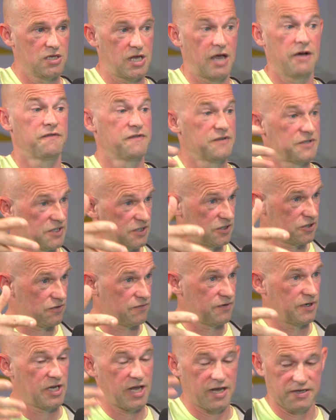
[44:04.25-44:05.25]
Alpha
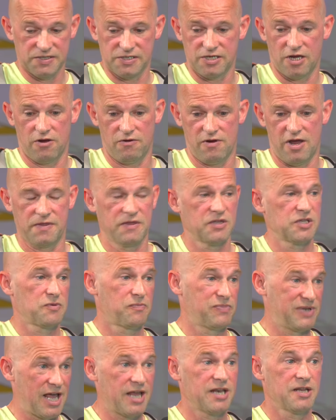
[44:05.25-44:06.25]
Centauri, So, and there's
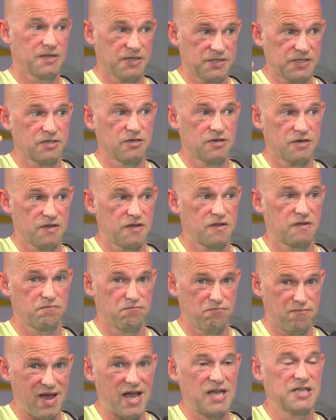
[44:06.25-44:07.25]
an Earth
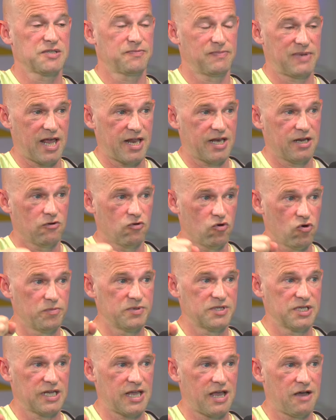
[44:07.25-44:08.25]
mass planet
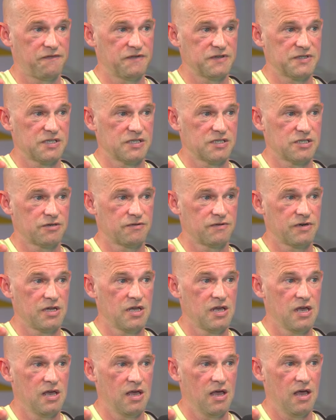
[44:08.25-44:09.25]
orbiting Alpha
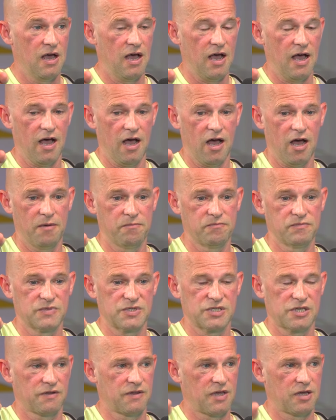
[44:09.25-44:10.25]
Centauri.
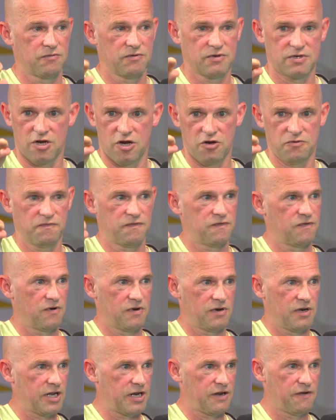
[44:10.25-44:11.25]
So they would hope for
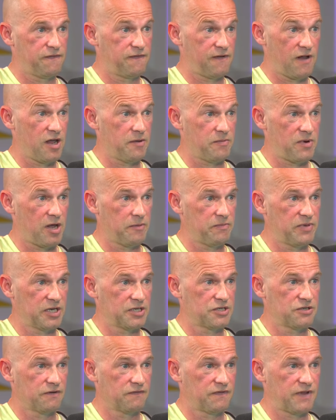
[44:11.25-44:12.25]
a flyby
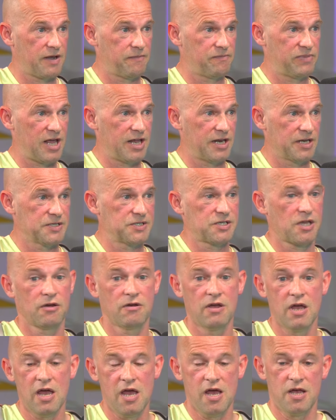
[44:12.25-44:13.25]
picture of that planet.
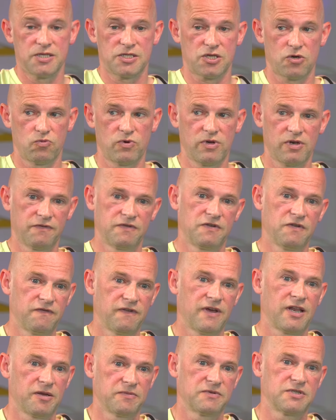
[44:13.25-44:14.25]
So we'll have
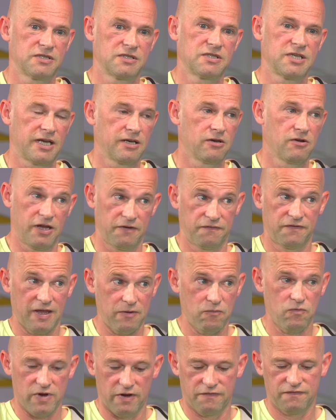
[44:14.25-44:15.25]
developed if
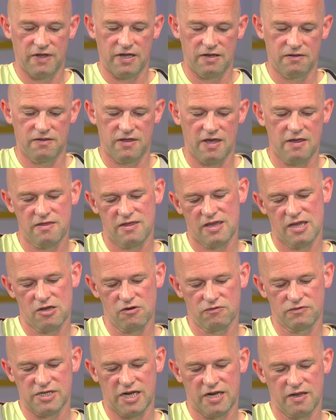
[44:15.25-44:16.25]
they think
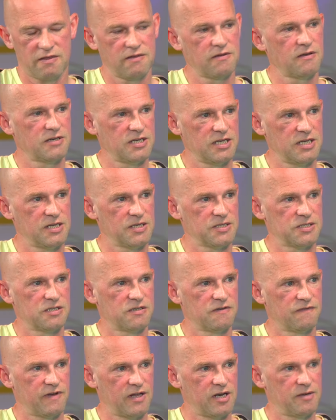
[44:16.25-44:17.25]
it will take 30 years
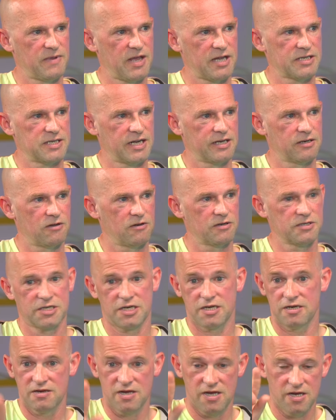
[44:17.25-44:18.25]
to develop that
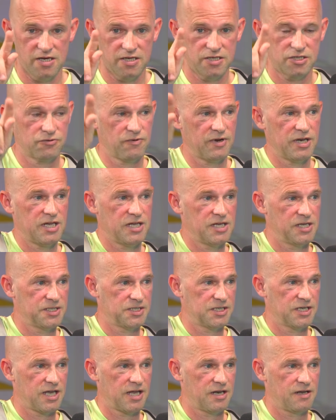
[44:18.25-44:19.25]
technology, 20
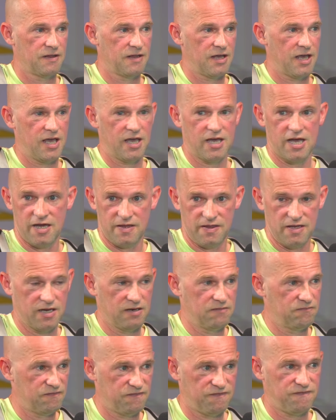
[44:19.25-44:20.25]
years to get it there, and
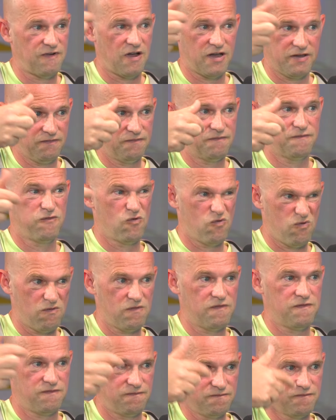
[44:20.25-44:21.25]
then 4
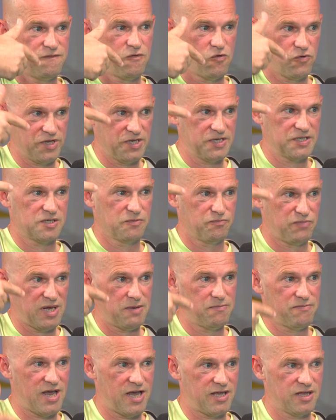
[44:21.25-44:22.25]
years to
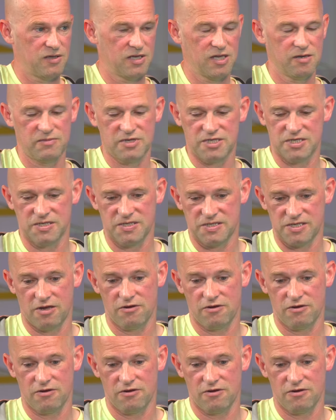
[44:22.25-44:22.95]
beam back the images.